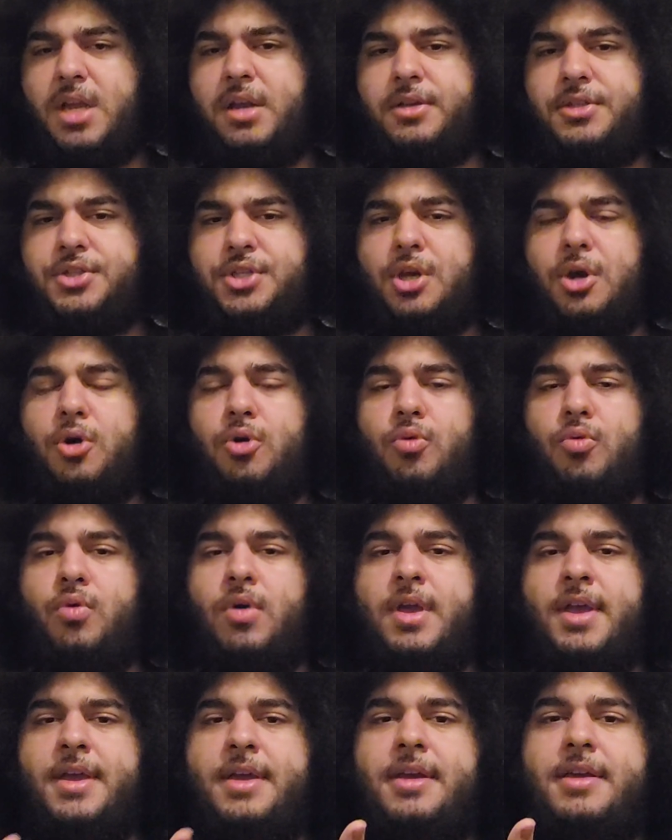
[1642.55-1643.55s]
So,
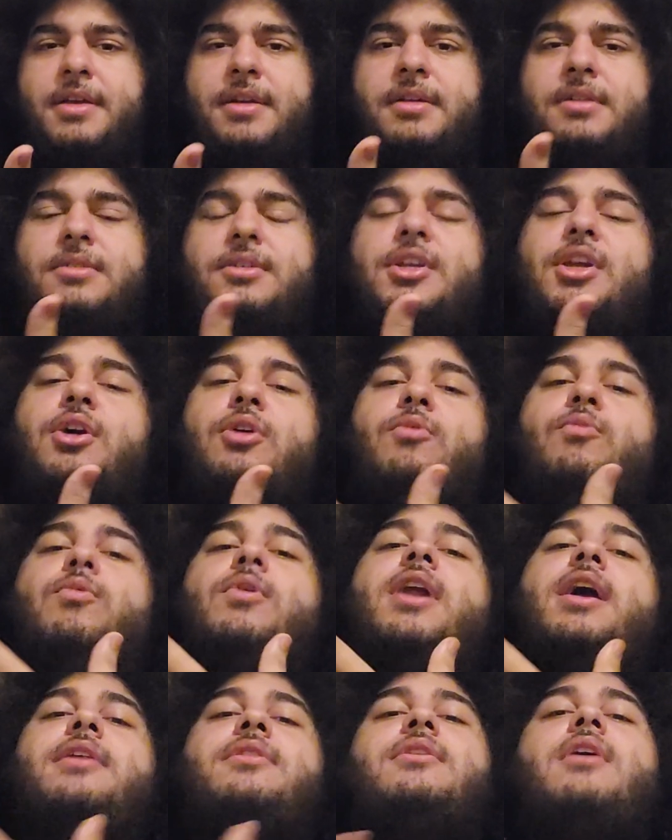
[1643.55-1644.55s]

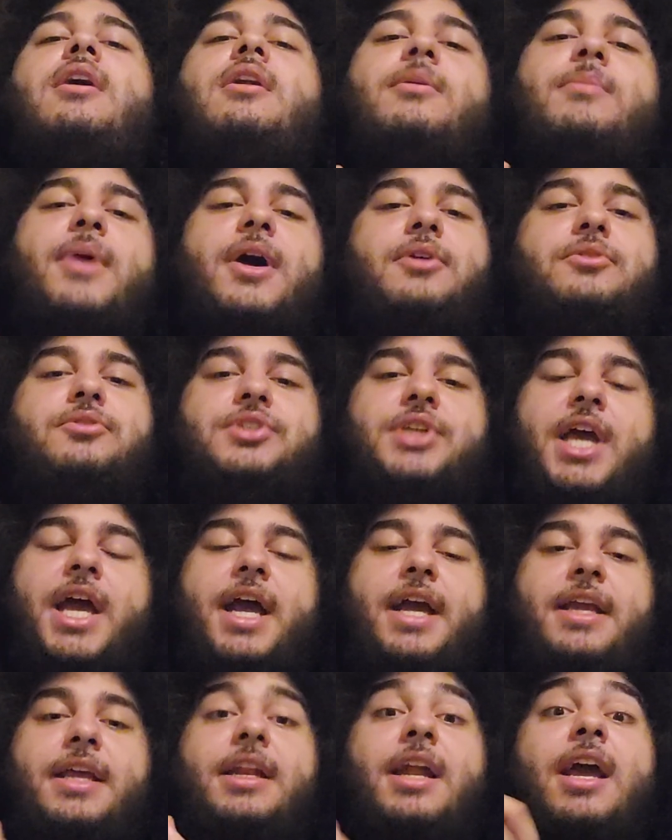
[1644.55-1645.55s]
when I thought about
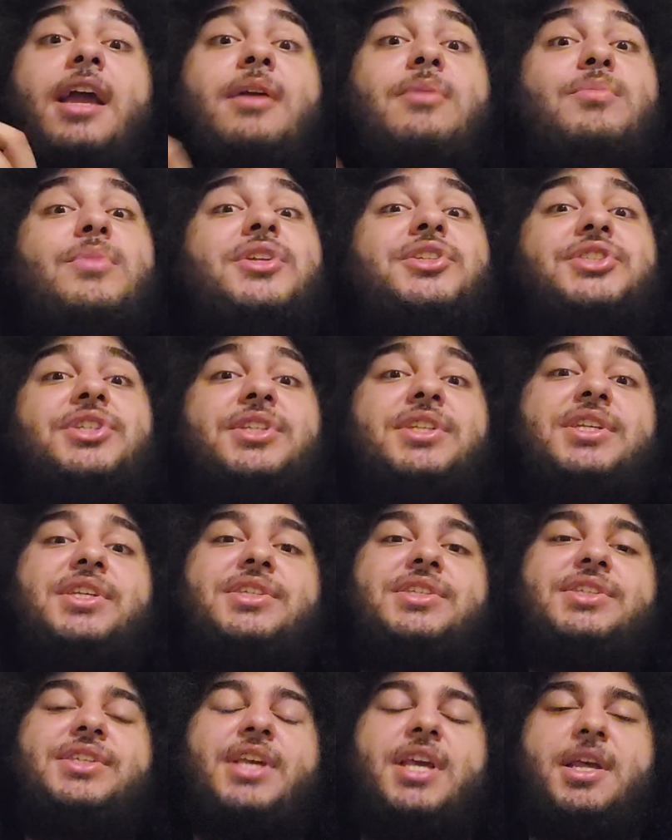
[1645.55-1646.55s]
Jack, and I had mentioned
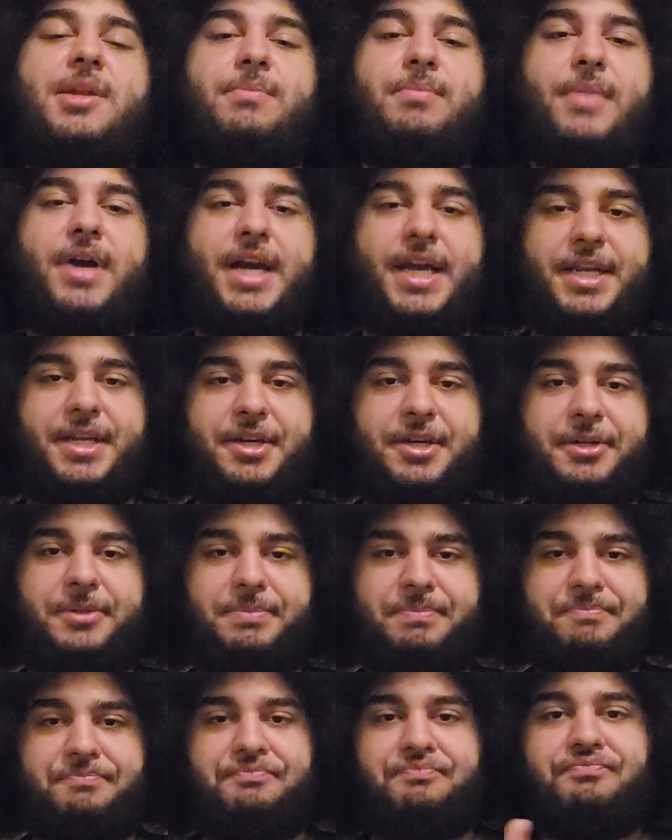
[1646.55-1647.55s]
this in my
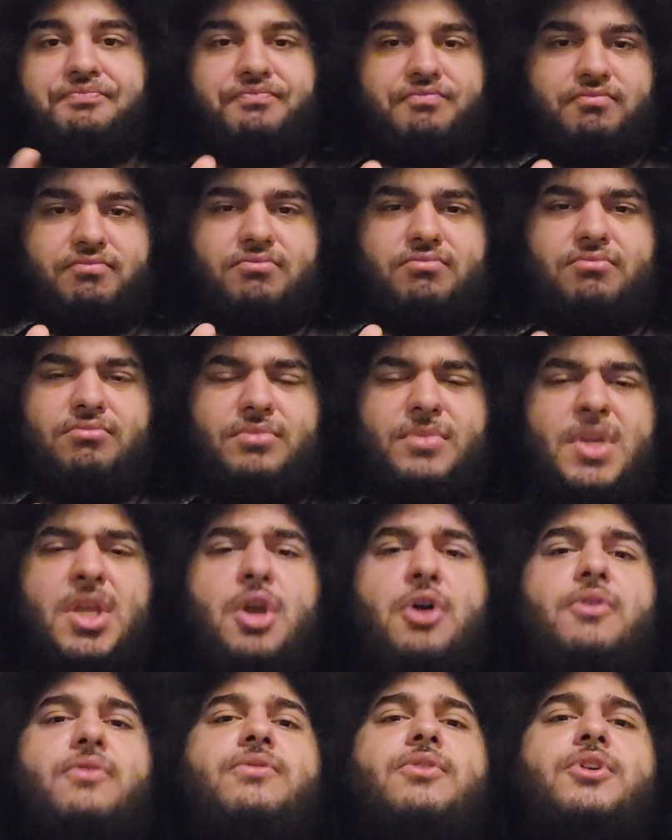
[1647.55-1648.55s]

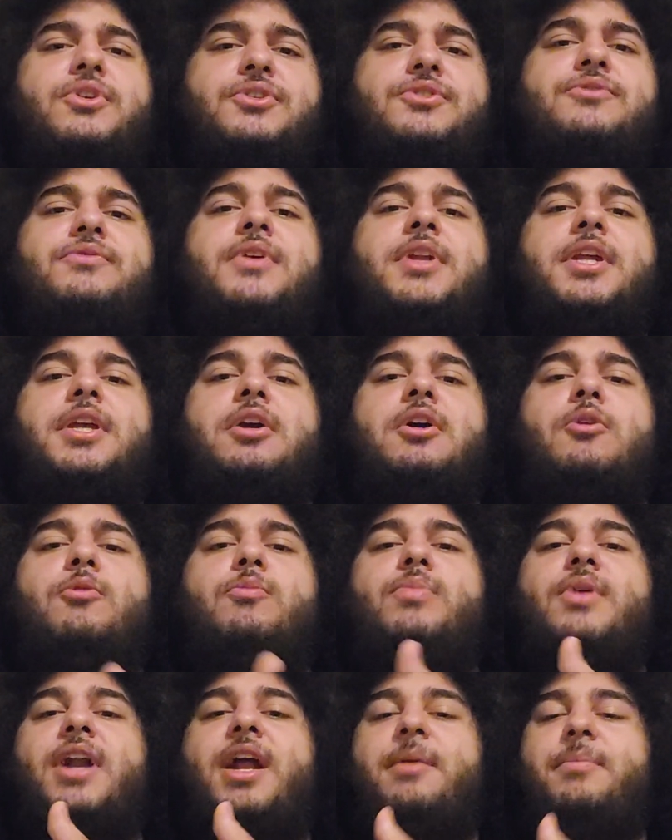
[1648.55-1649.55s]
first video,
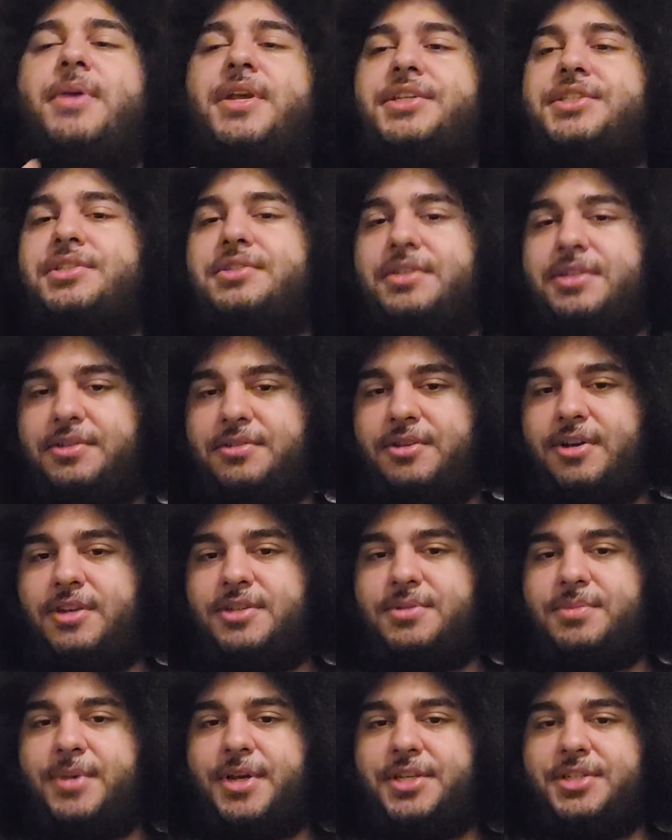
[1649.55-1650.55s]
but I basically thought
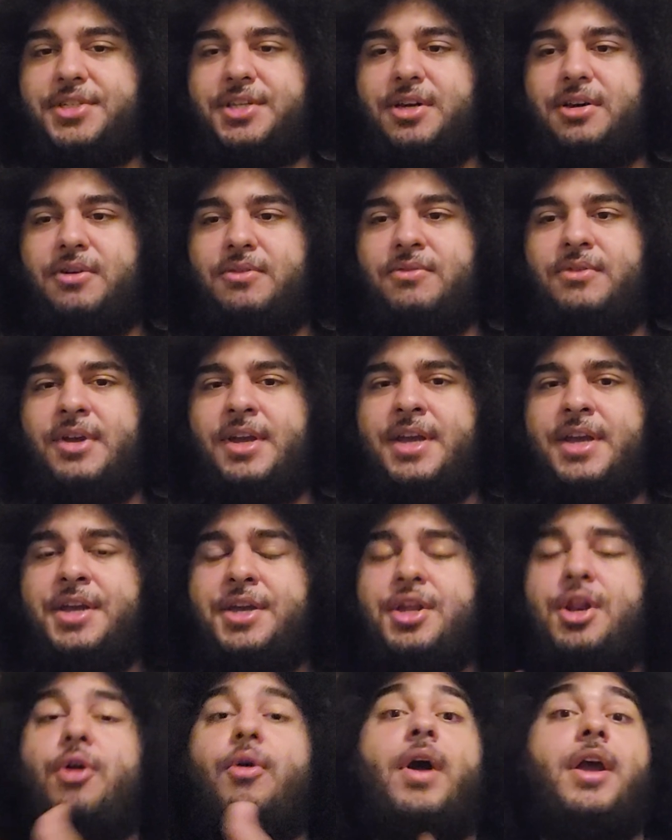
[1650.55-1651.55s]
to myself,
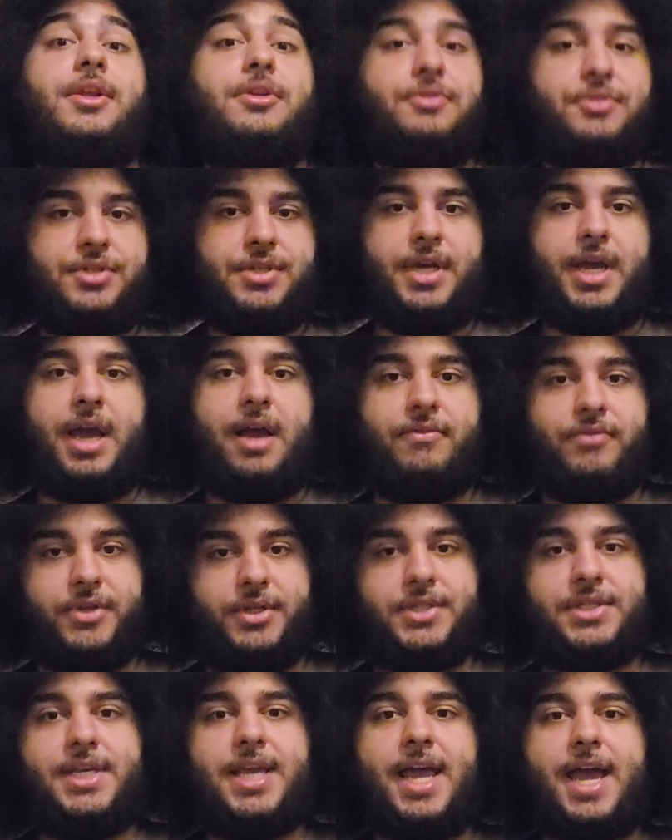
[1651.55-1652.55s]
I used to have
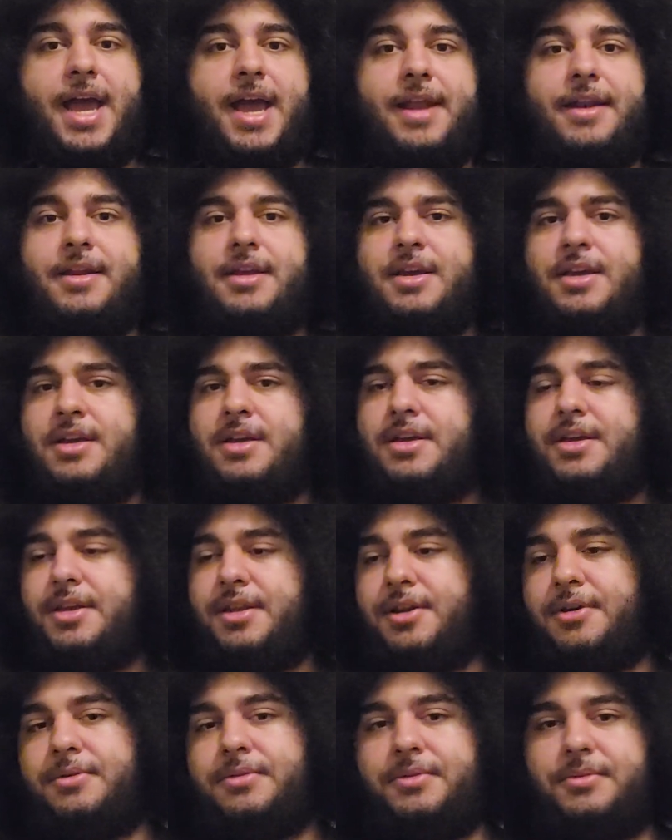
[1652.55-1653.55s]
this cat. He
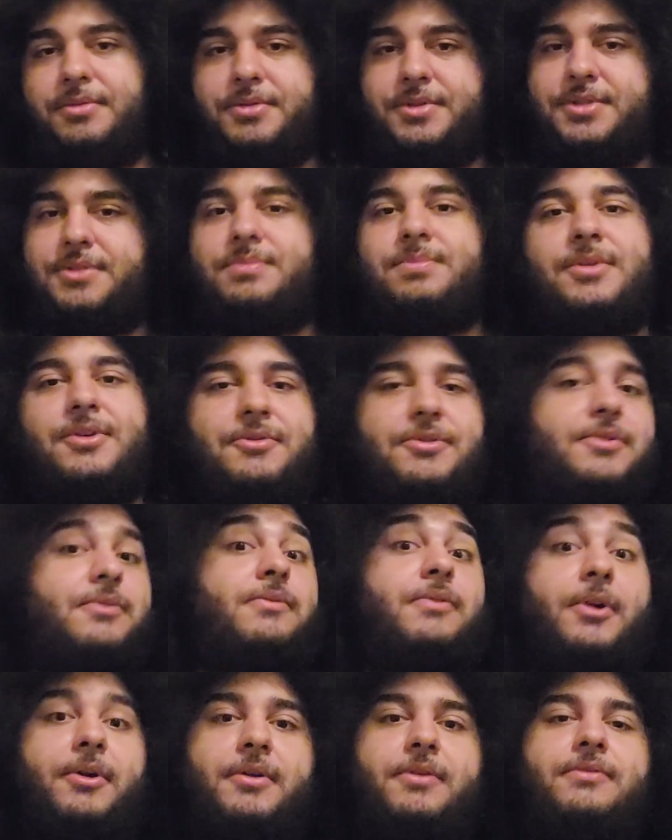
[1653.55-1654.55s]
was a
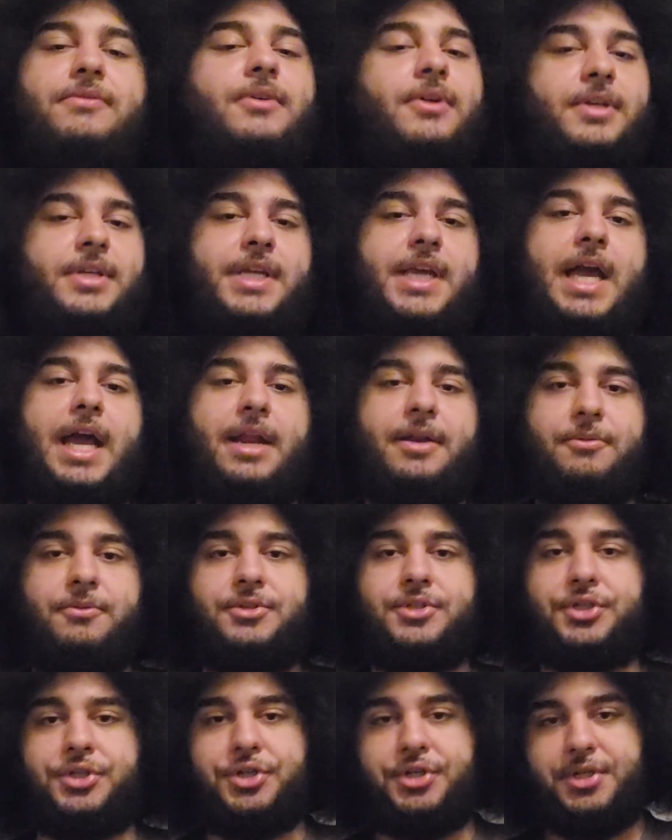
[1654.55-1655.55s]
very fun cat. He
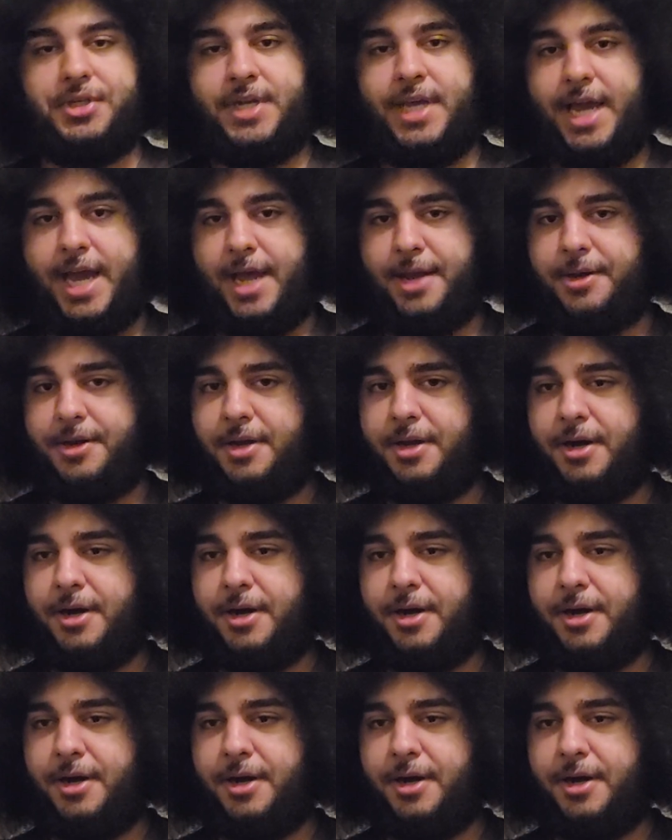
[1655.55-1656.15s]
was a good cat.